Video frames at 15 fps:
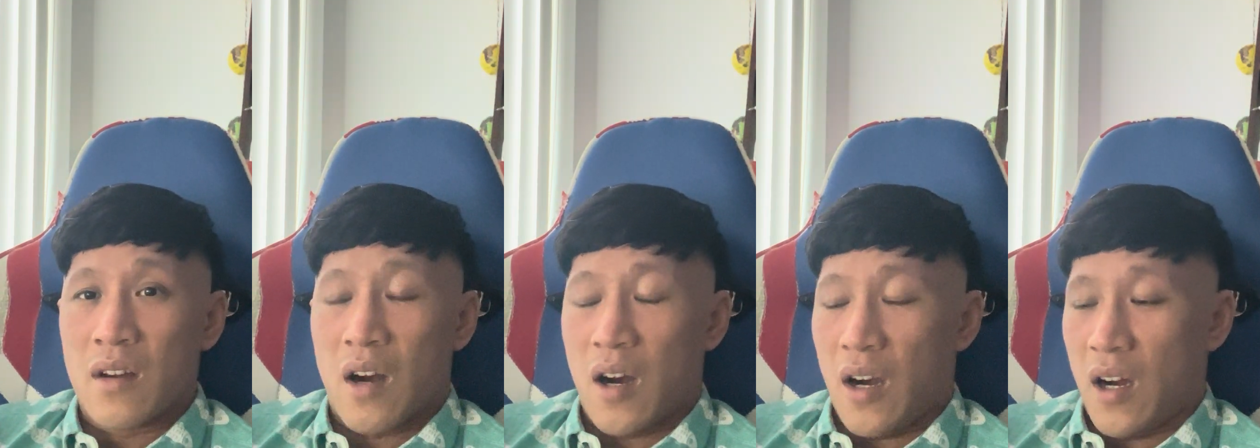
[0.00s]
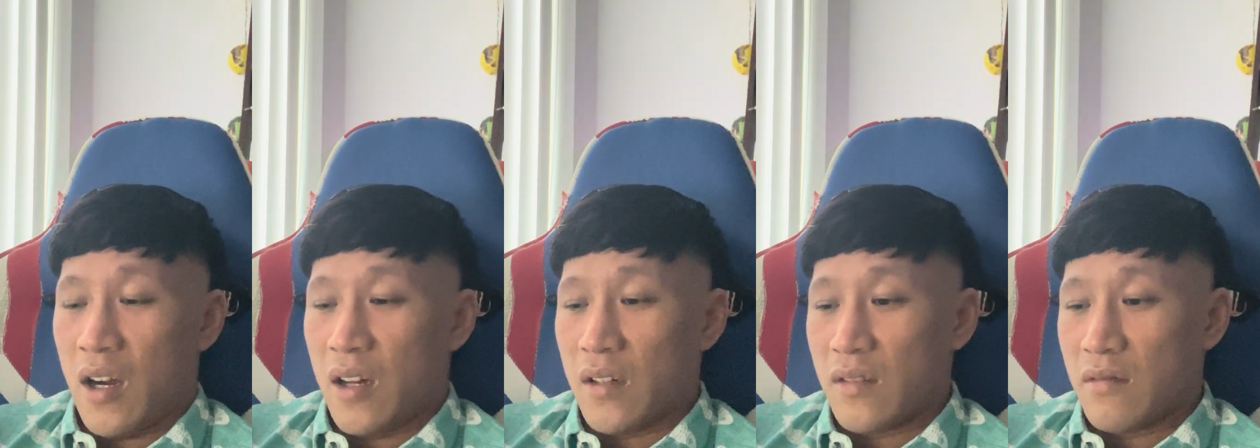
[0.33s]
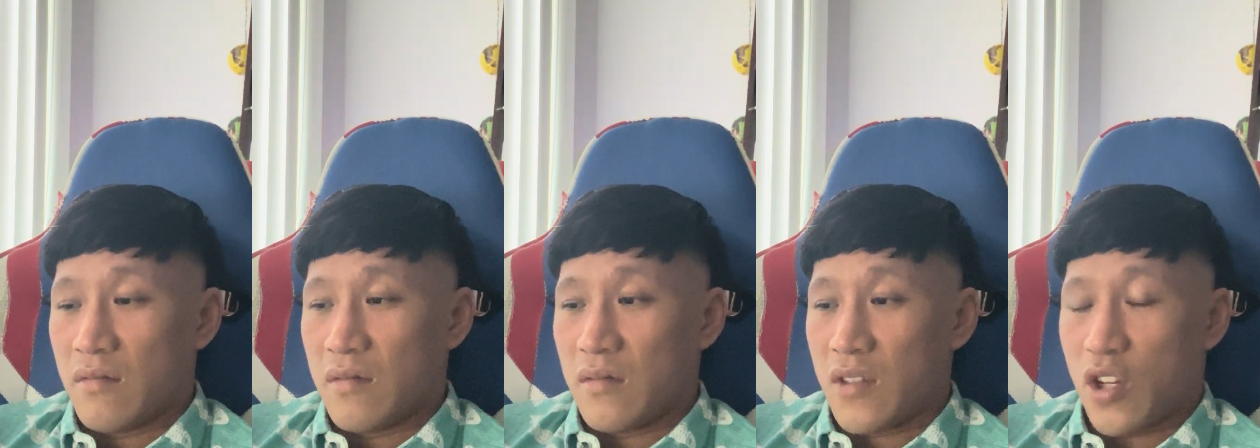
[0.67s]

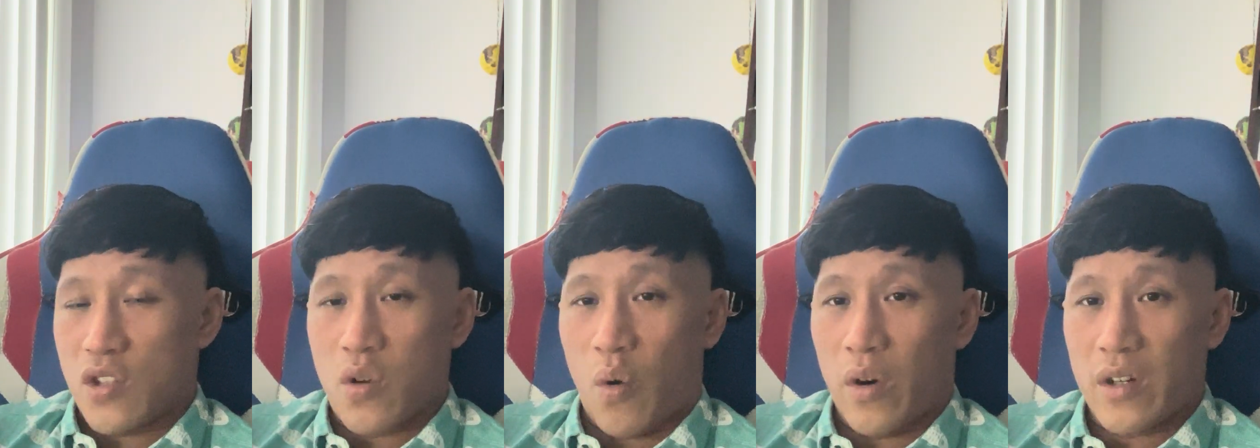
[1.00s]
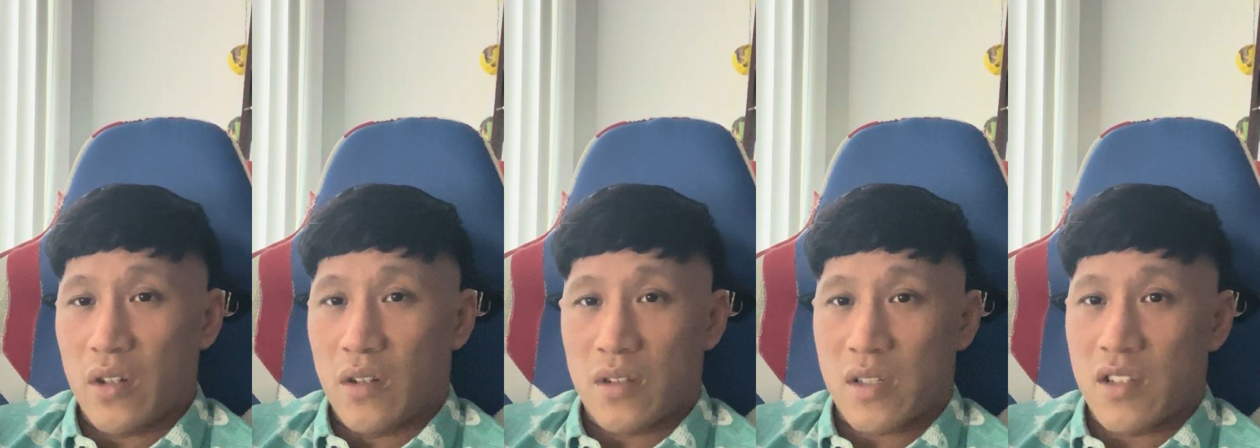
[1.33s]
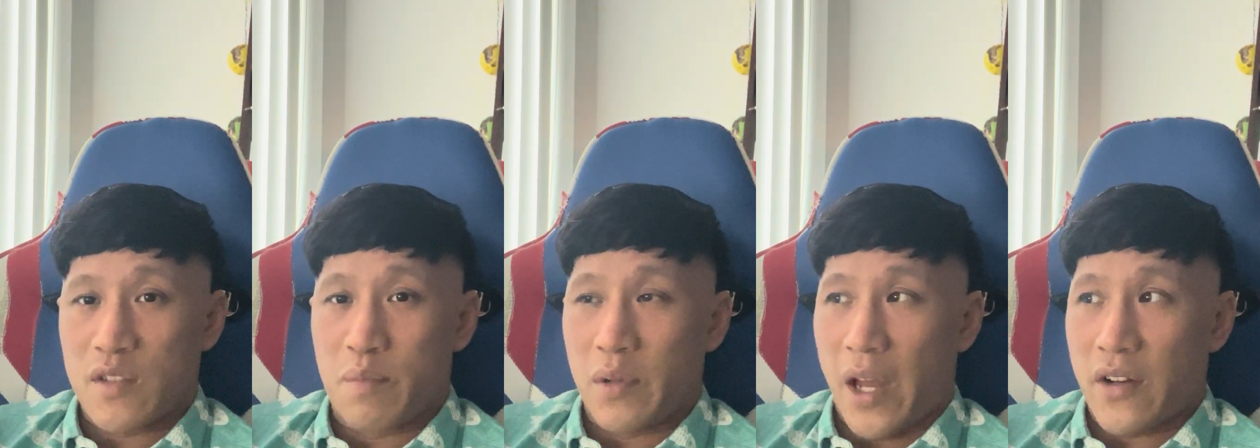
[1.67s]
tutorials,
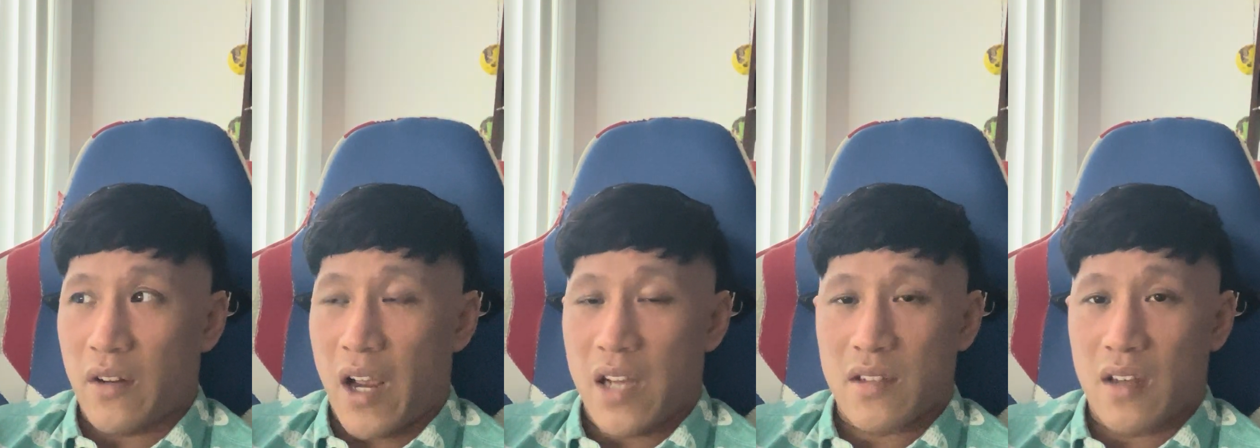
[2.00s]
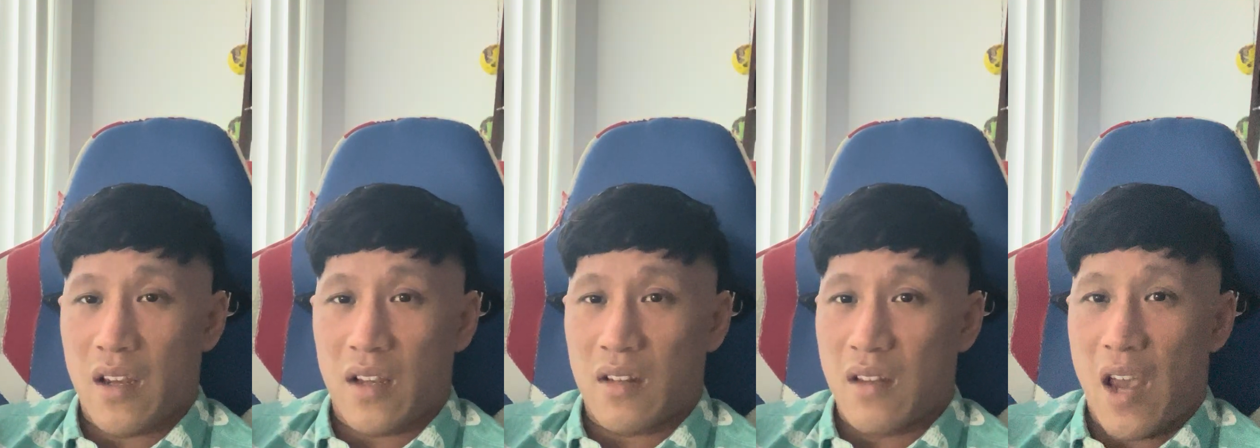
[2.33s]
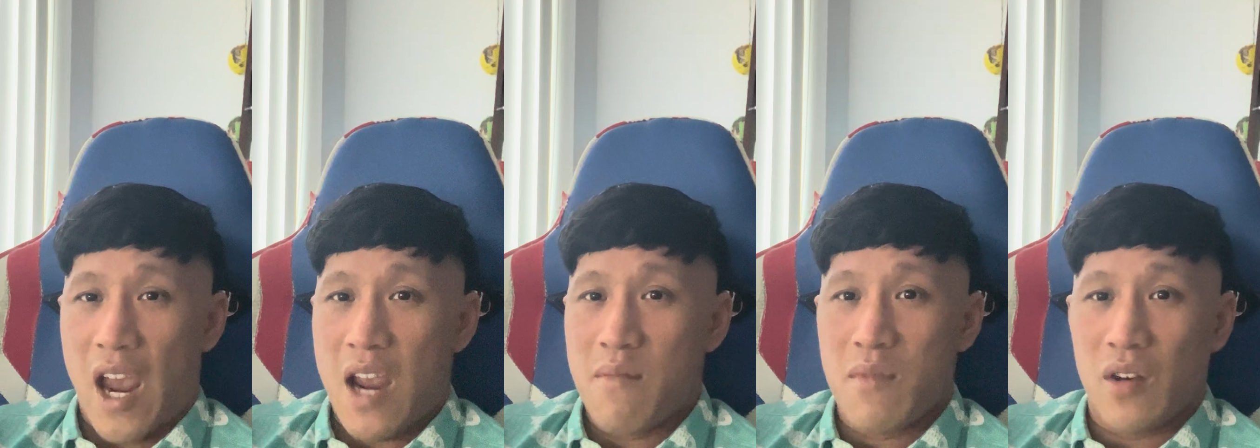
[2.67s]
because Blender has like
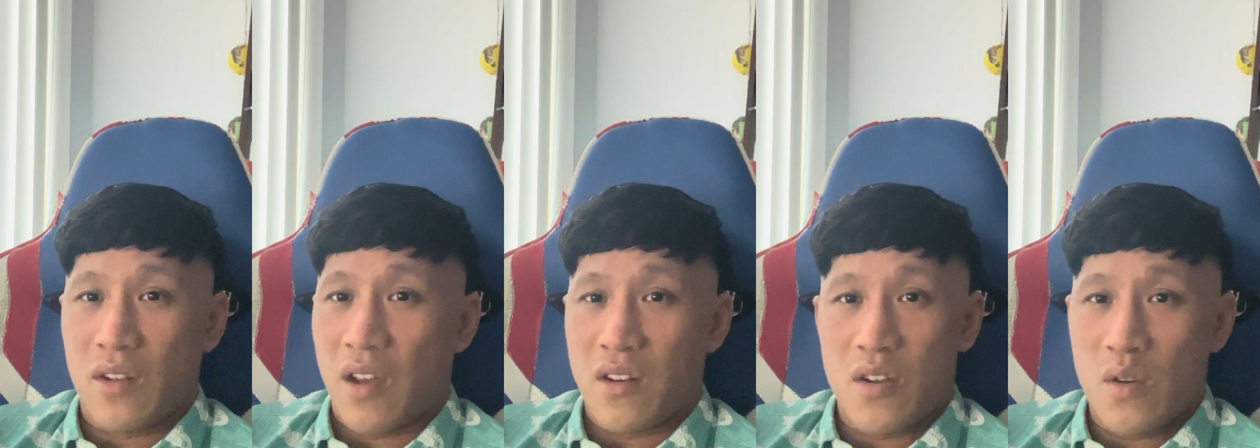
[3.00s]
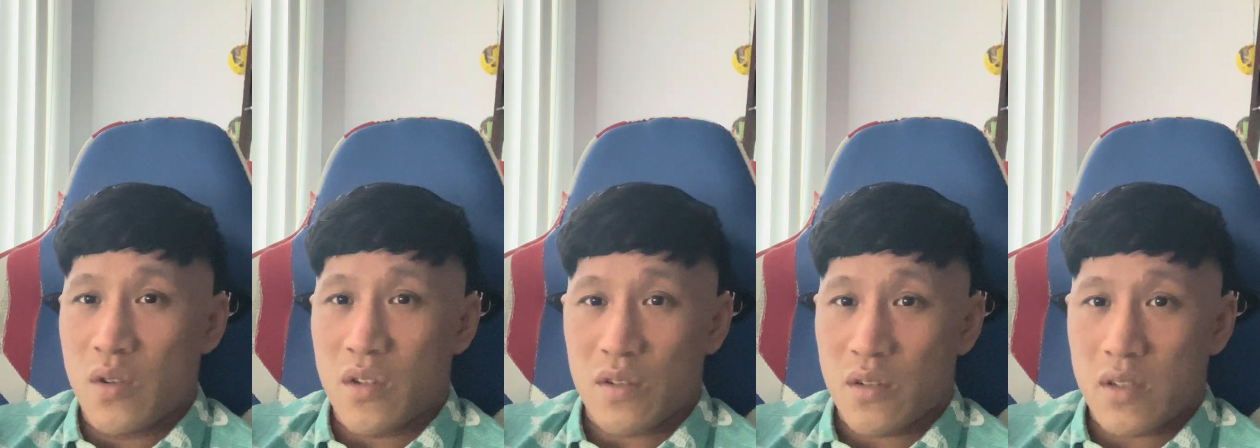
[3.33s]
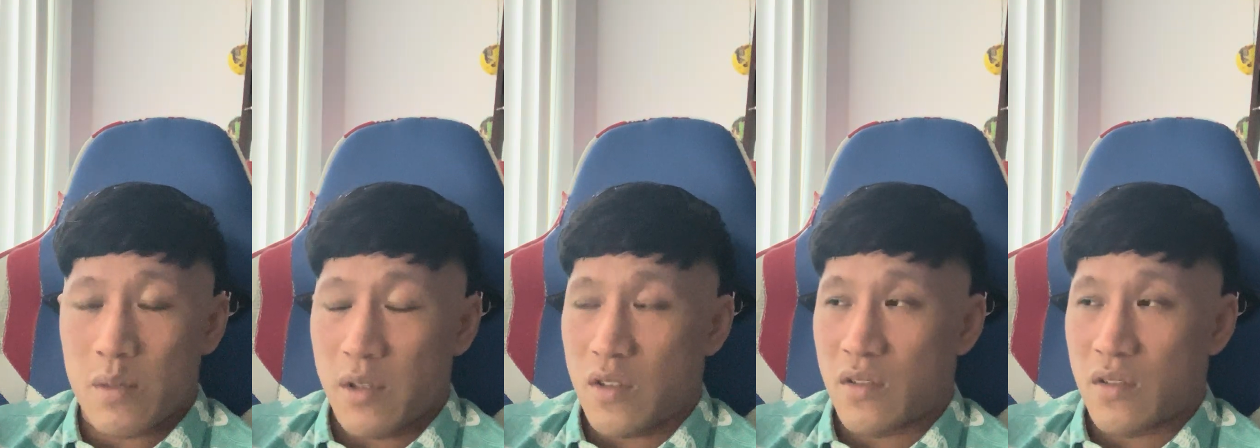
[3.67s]
8 million users or something.